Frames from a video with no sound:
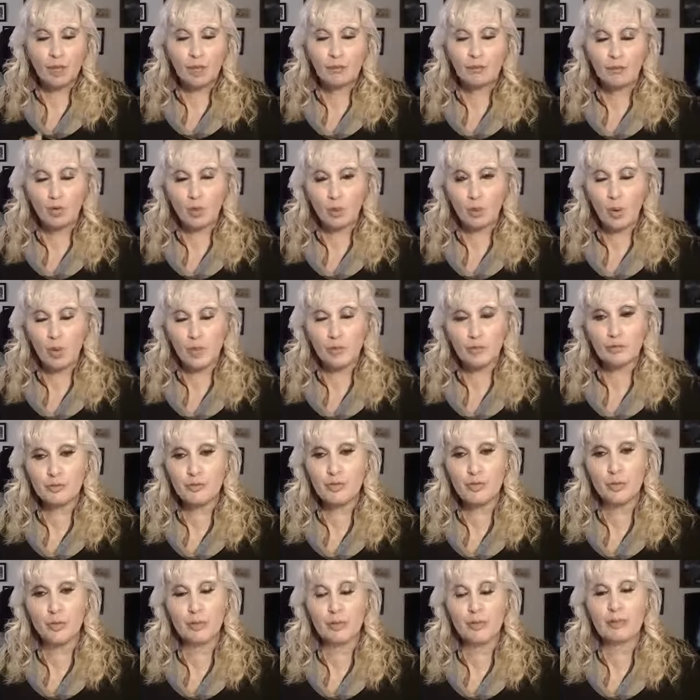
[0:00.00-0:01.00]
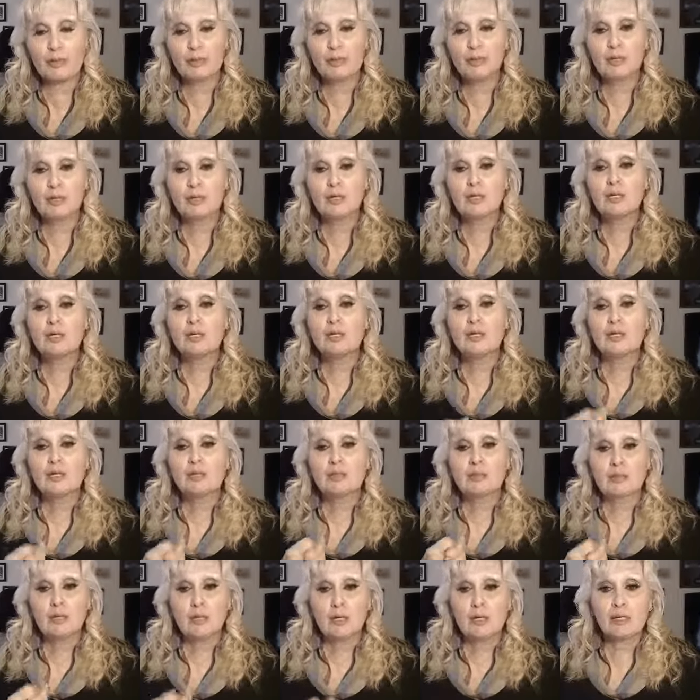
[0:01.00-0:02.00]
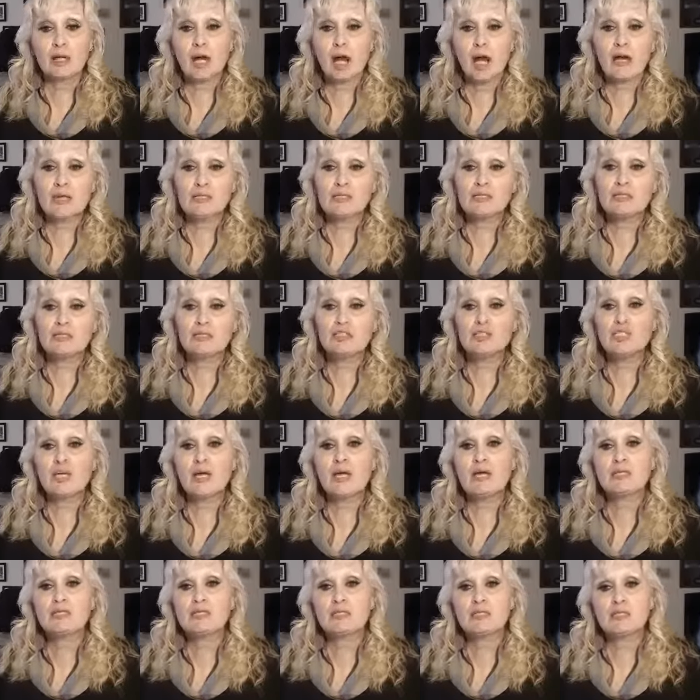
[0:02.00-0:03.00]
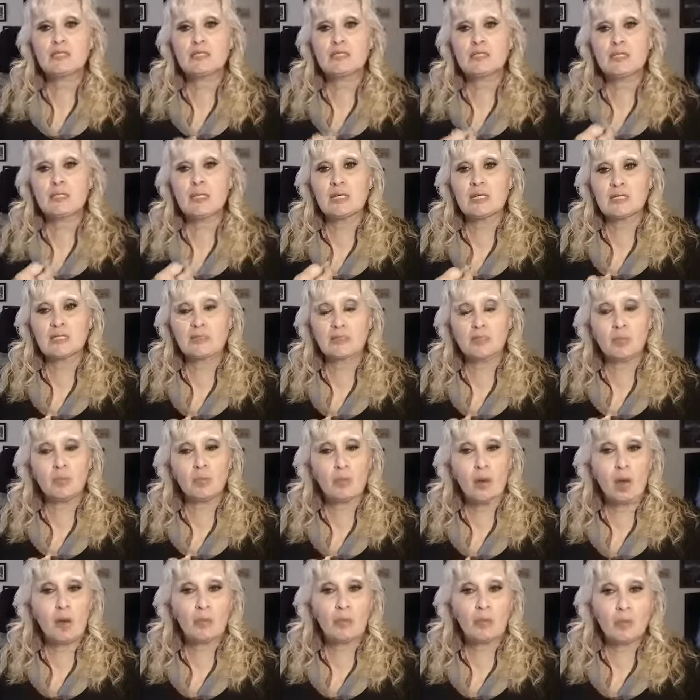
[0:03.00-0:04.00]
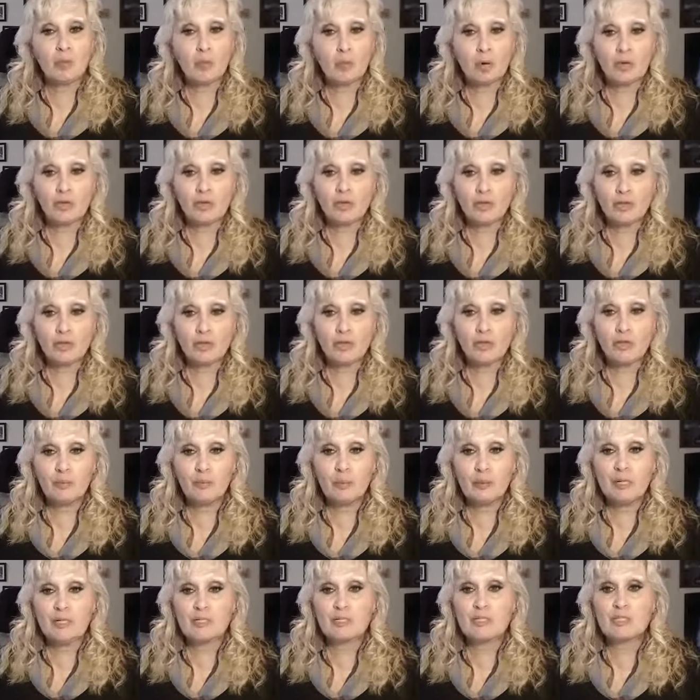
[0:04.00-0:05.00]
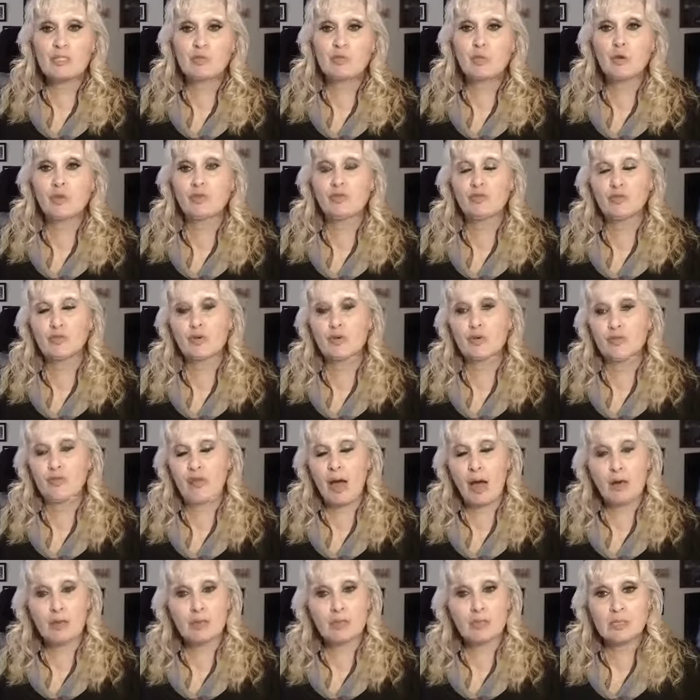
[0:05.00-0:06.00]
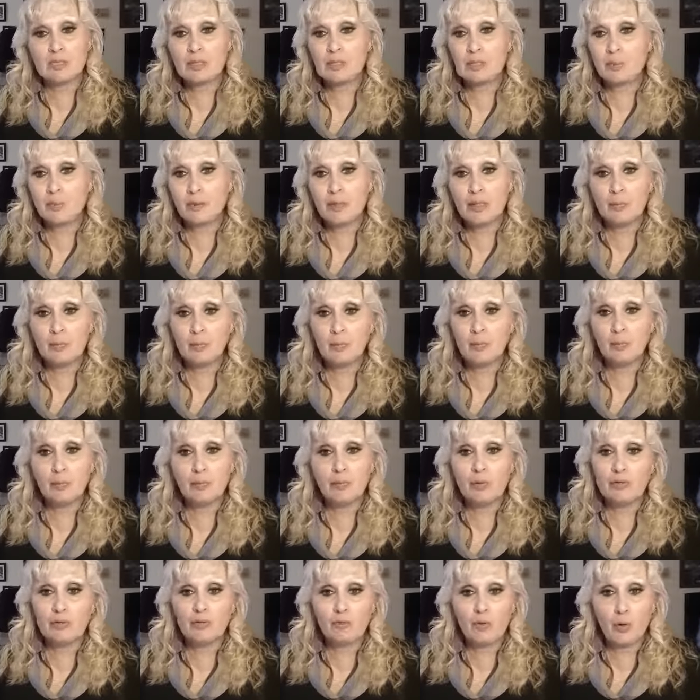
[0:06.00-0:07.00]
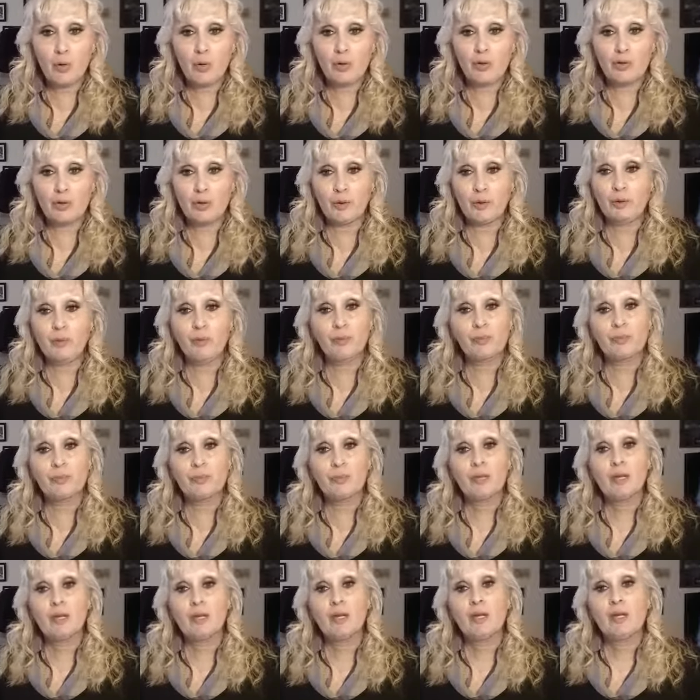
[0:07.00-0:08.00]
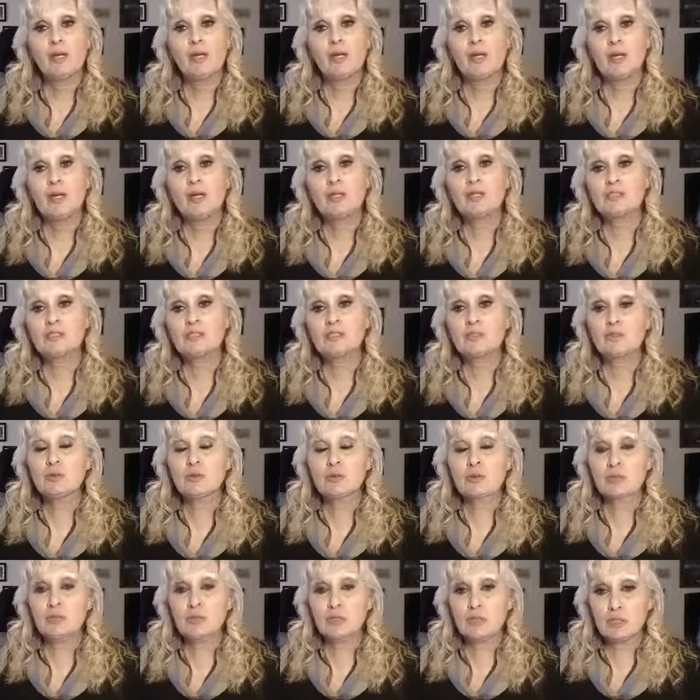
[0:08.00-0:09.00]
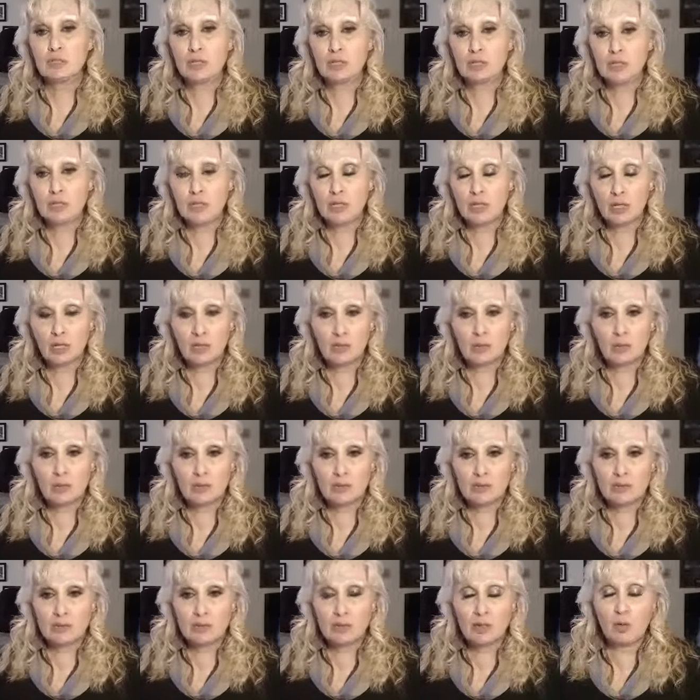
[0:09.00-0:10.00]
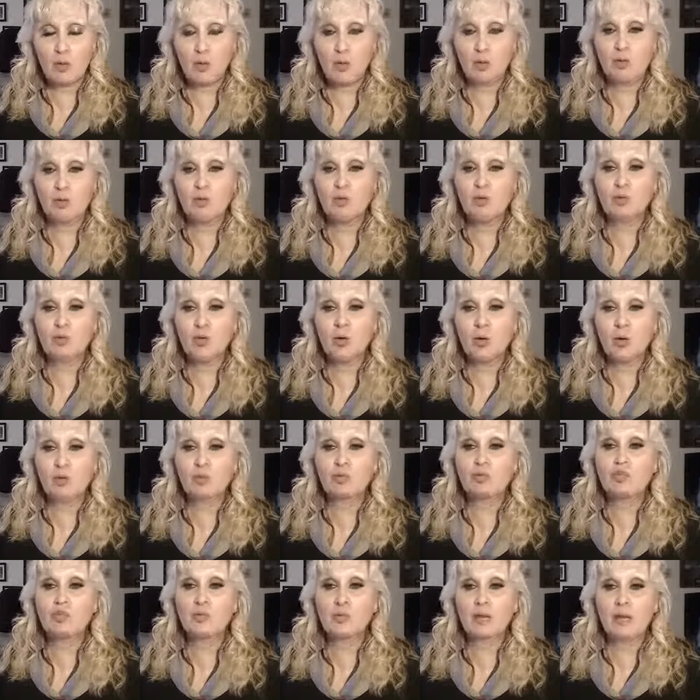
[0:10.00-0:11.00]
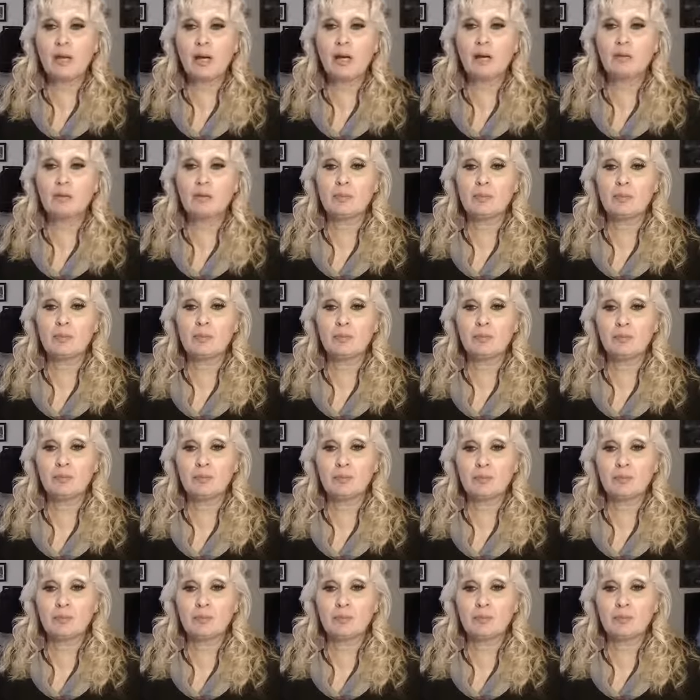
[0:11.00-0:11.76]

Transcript: for what you're doing, then I suggest this will probably work for you because it's worked for thousands of people before you, is to get with someone who will hold you accountable.